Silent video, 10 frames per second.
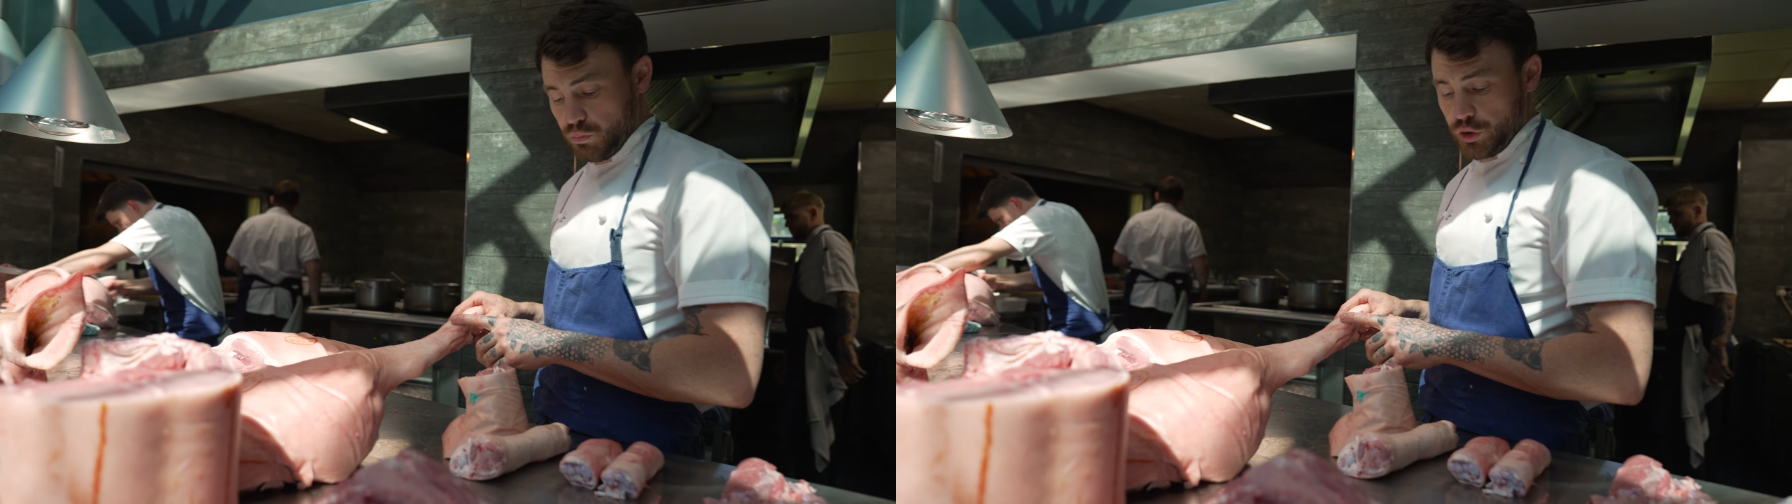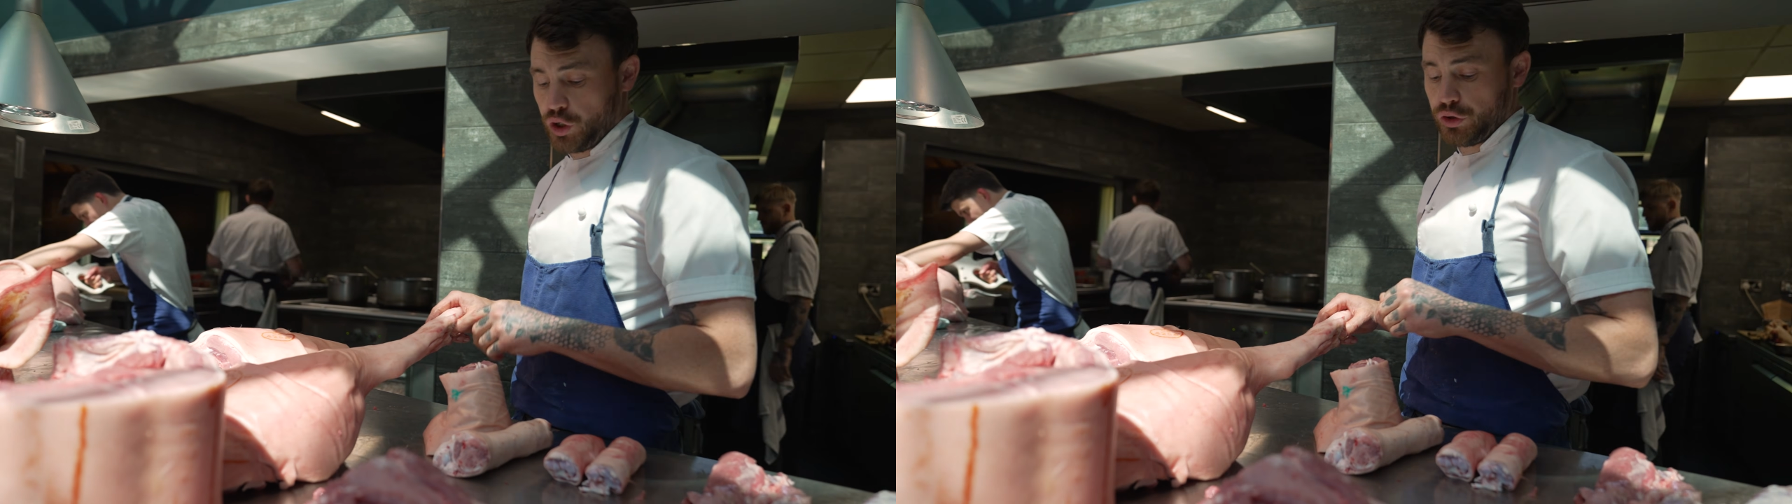
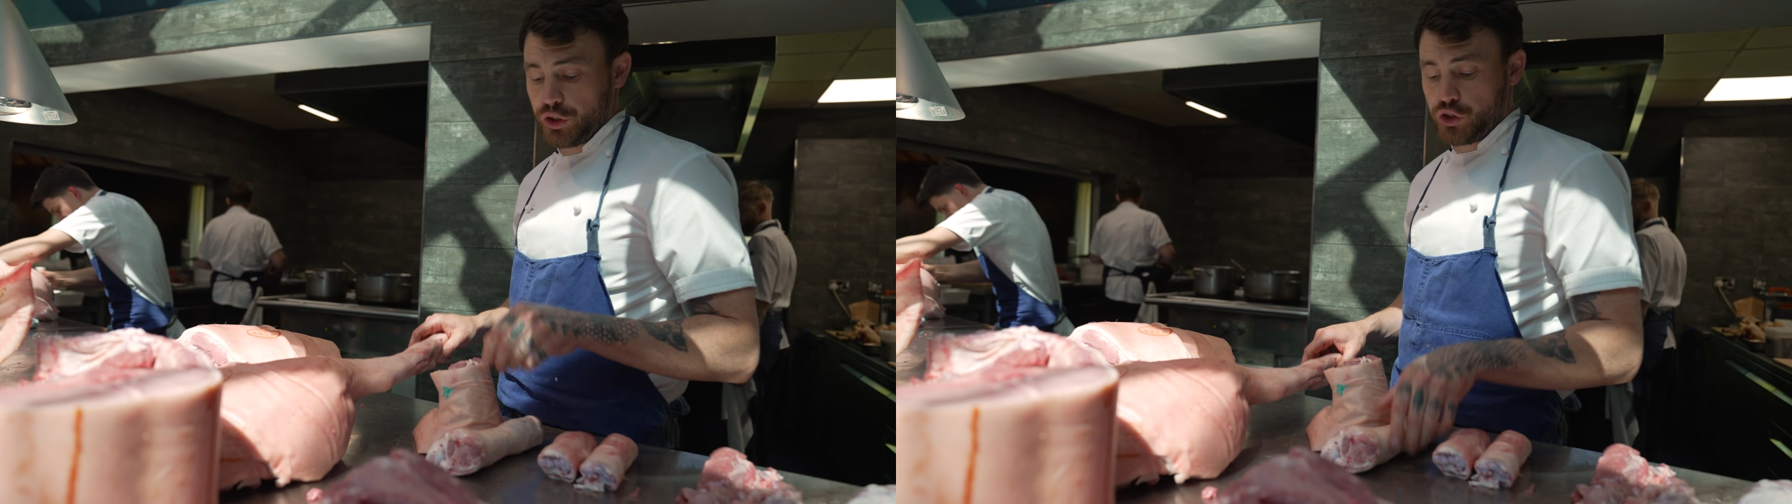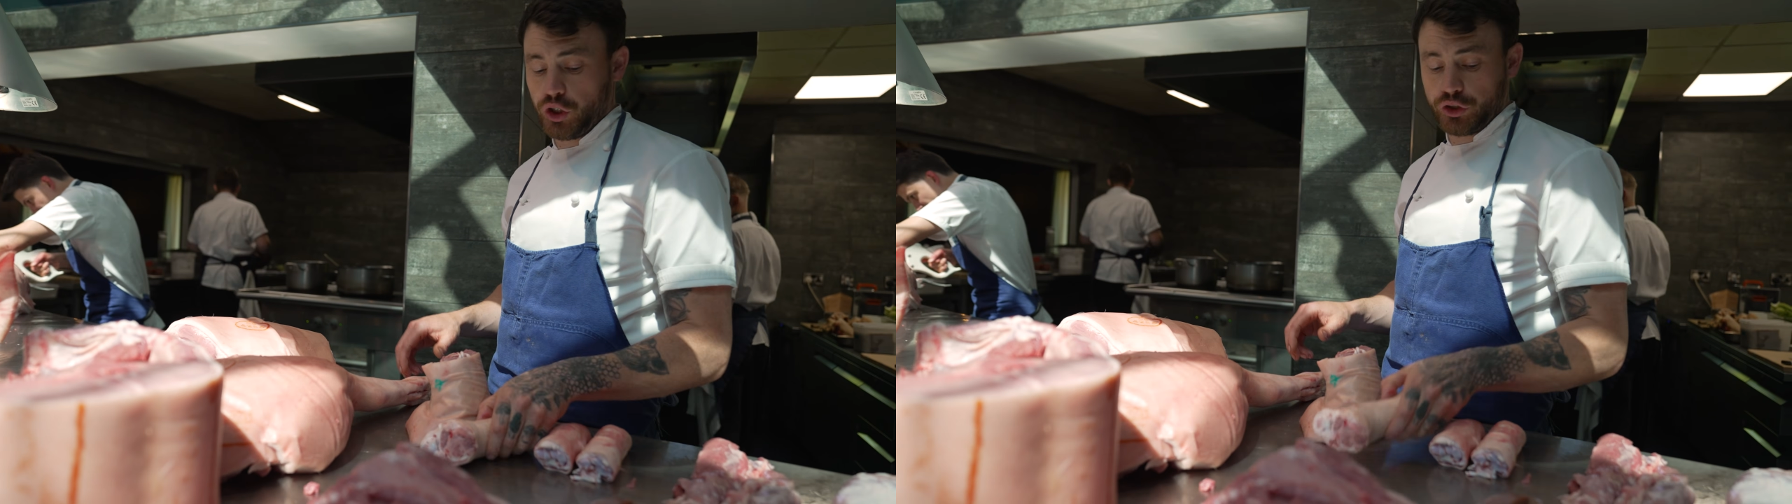We've got
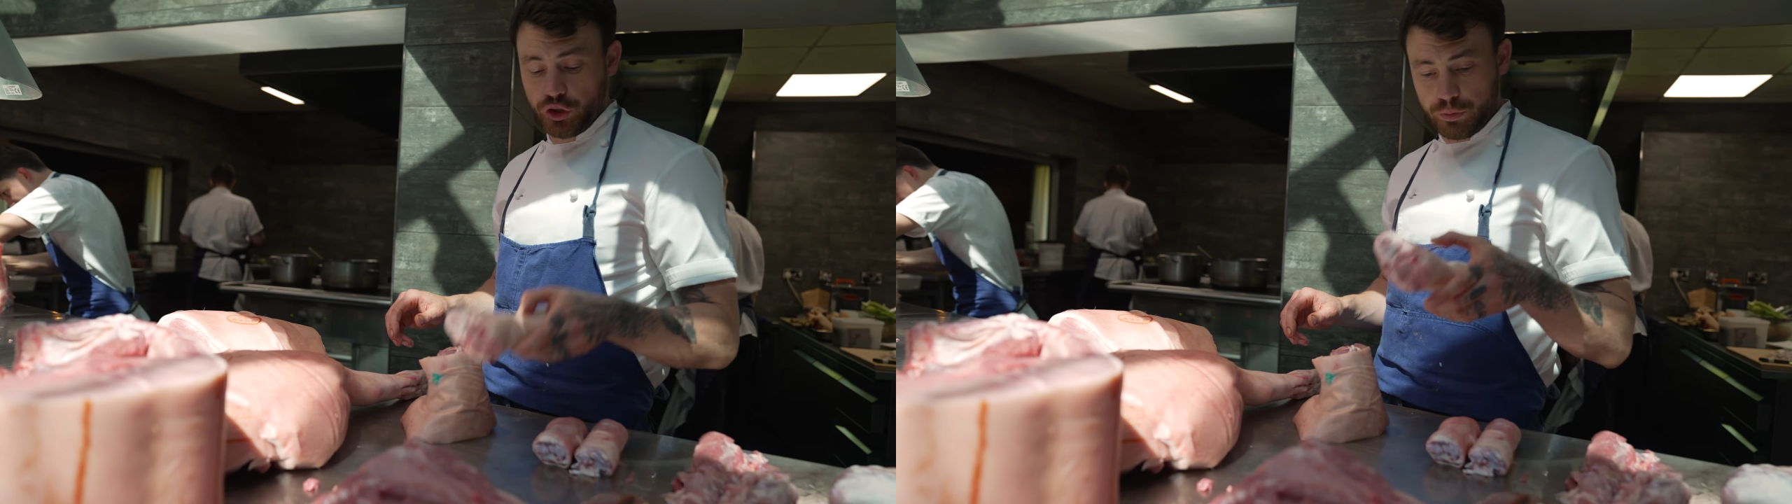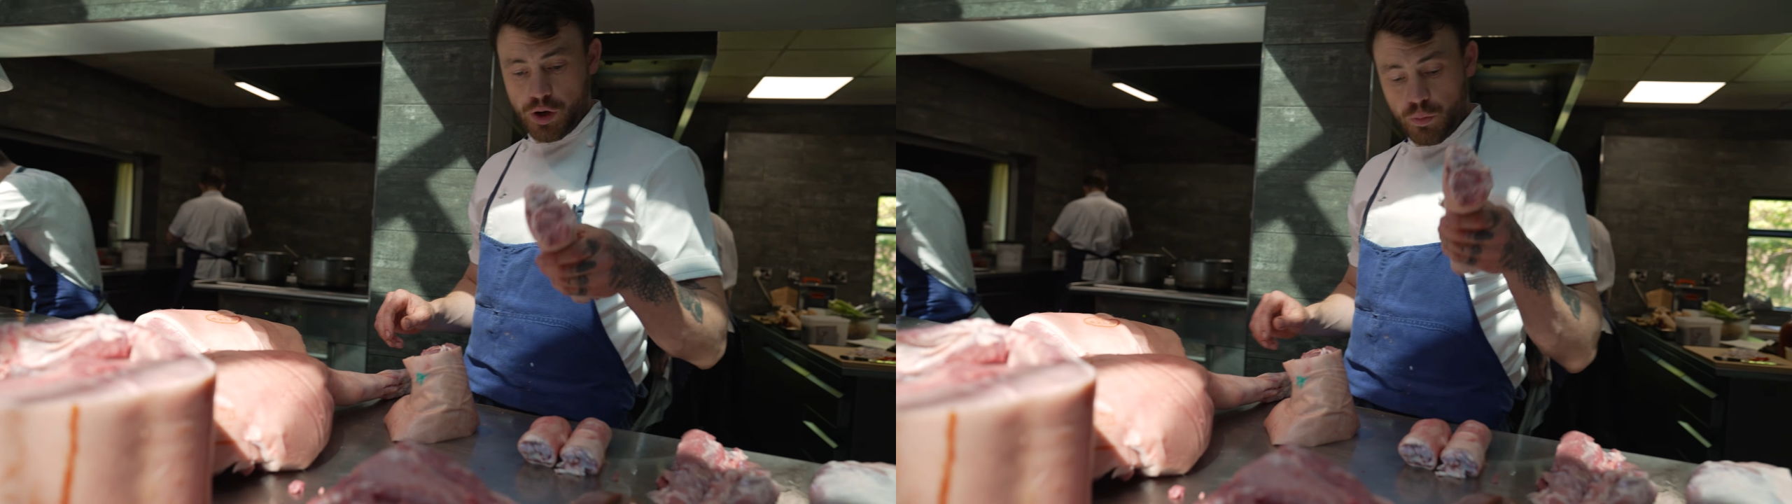the trotters
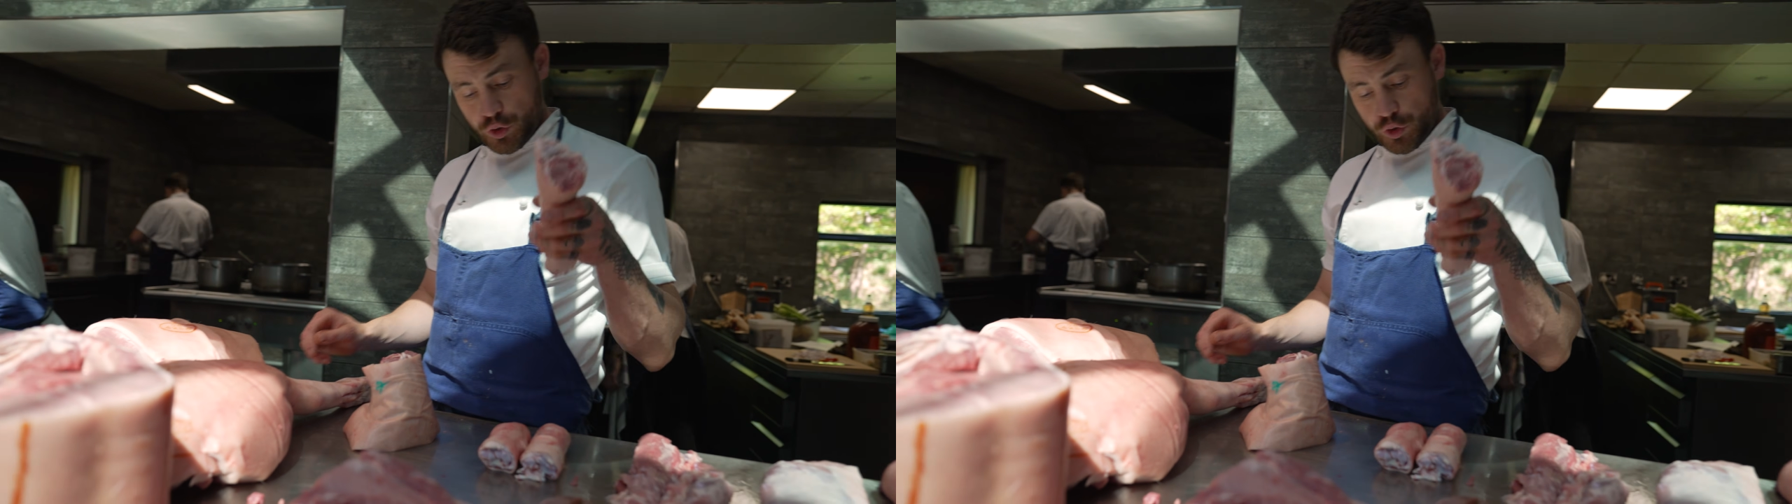on the bottom,